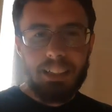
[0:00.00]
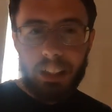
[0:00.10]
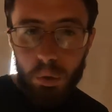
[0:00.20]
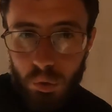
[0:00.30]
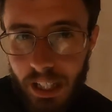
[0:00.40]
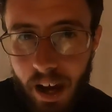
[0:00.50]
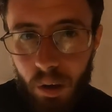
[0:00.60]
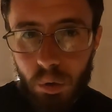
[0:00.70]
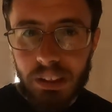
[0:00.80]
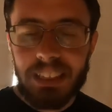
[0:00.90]
Nu
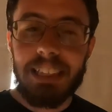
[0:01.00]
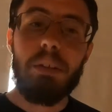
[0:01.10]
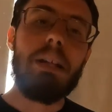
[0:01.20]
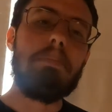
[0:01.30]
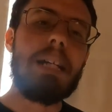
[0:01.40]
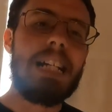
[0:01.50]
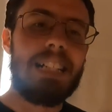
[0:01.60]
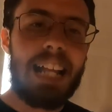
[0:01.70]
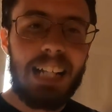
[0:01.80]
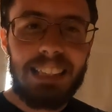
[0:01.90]
Tone's new EP,
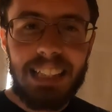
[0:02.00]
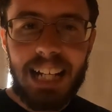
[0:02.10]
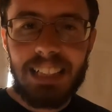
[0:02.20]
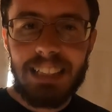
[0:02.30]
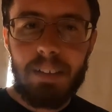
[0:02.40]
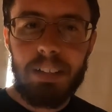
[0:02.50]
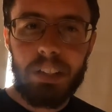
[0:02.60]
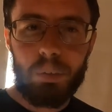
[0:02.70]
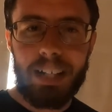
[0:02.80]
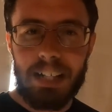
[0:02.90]
1987
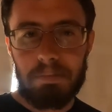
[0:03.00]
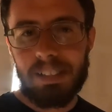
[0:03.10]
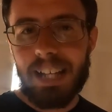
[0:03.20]
Dreams.